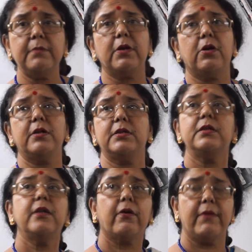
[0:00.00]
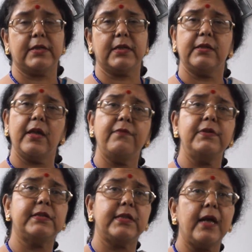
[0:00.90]
because in the question they
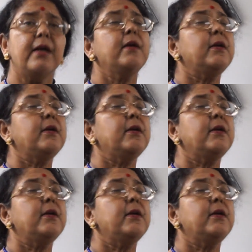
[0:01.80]
will say